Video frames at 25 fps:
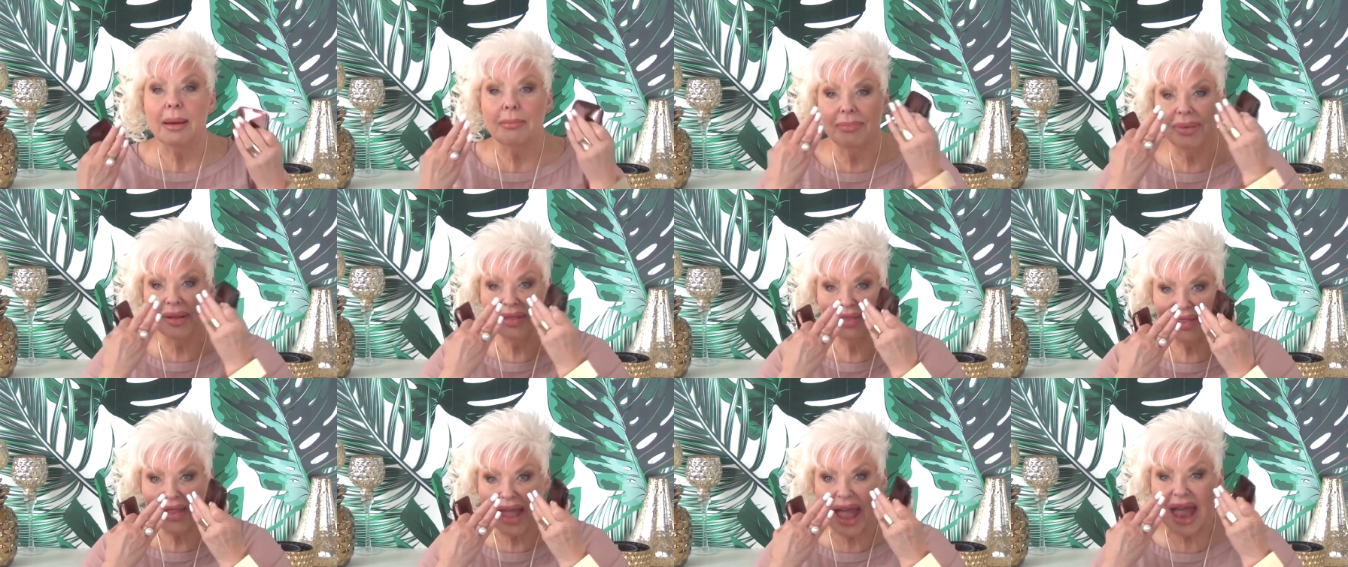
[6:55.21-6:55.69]

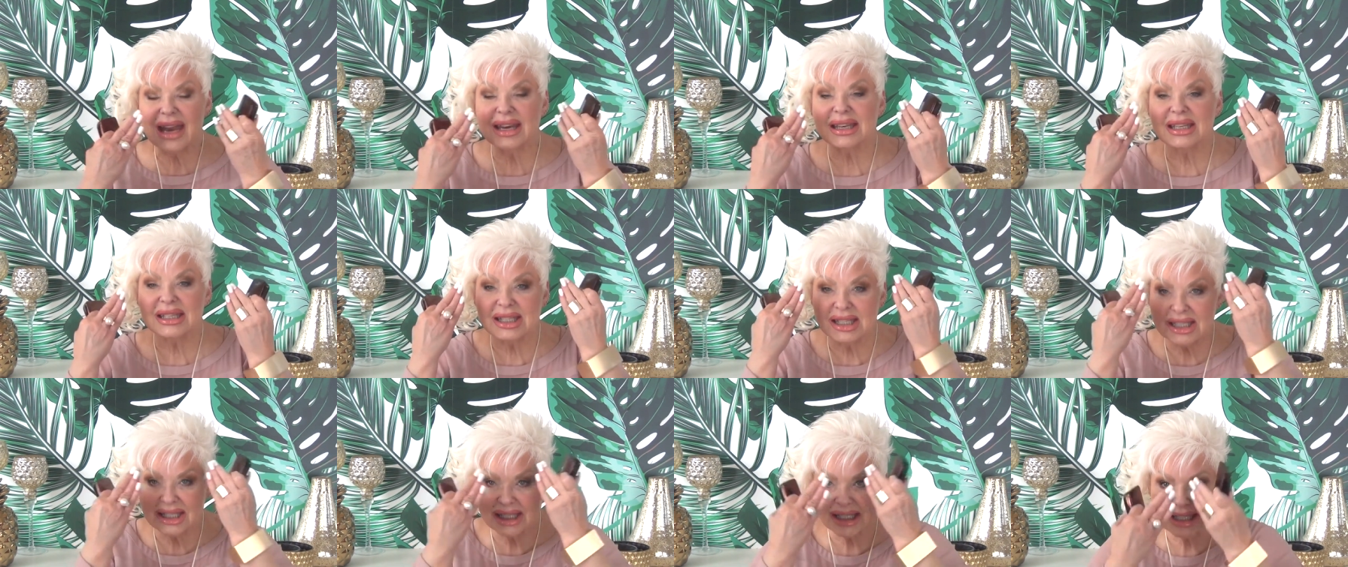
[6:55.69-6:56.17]
But
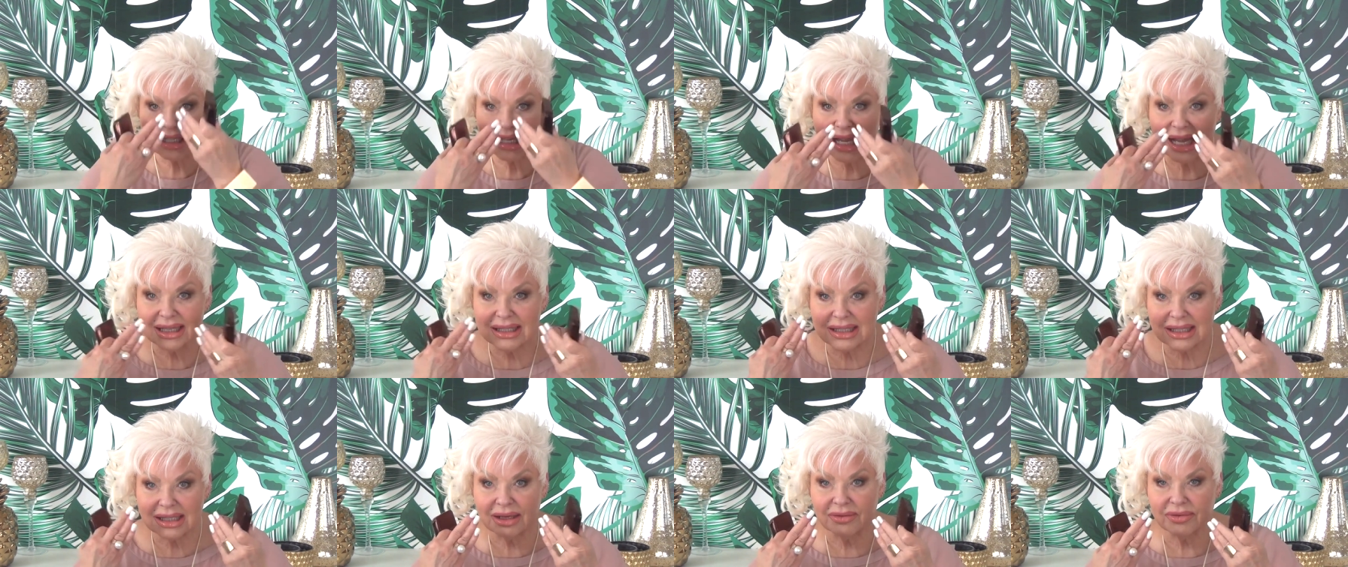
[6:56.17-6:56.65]
that
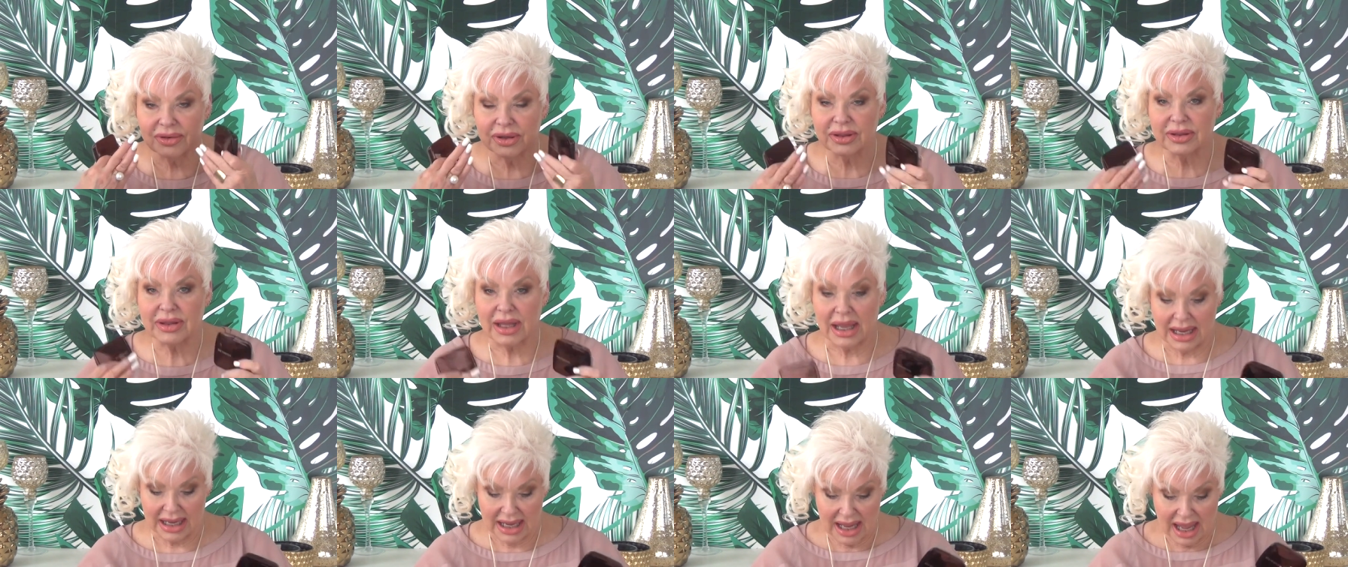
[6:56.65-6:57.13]
sets
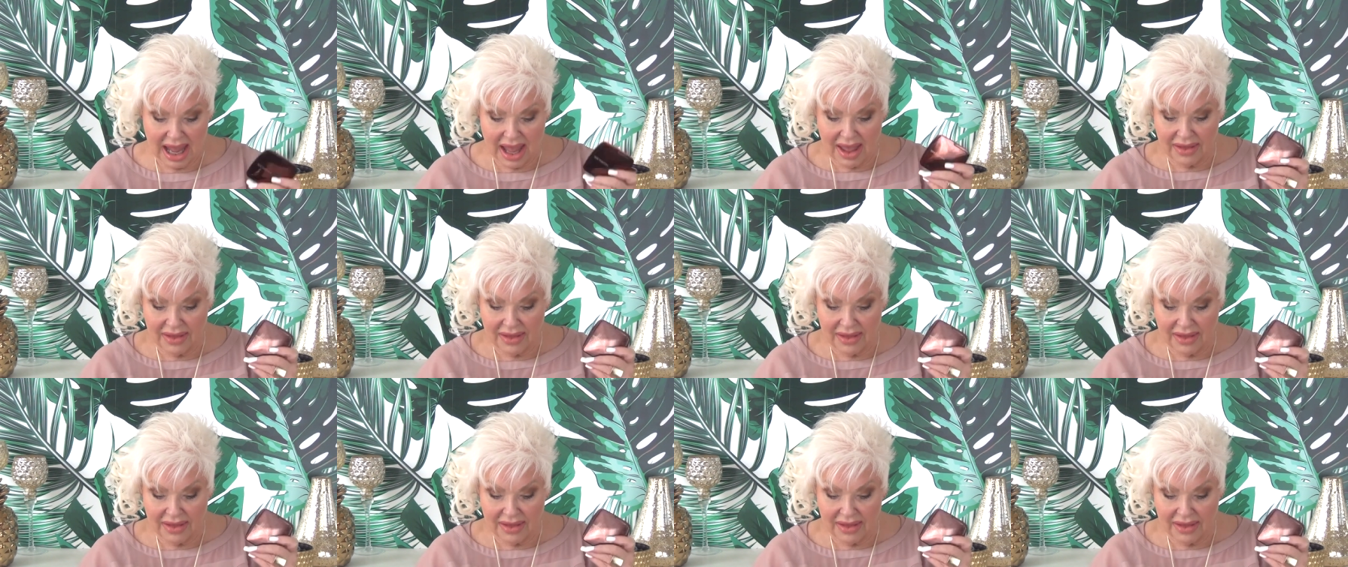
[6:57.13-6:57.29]
everything.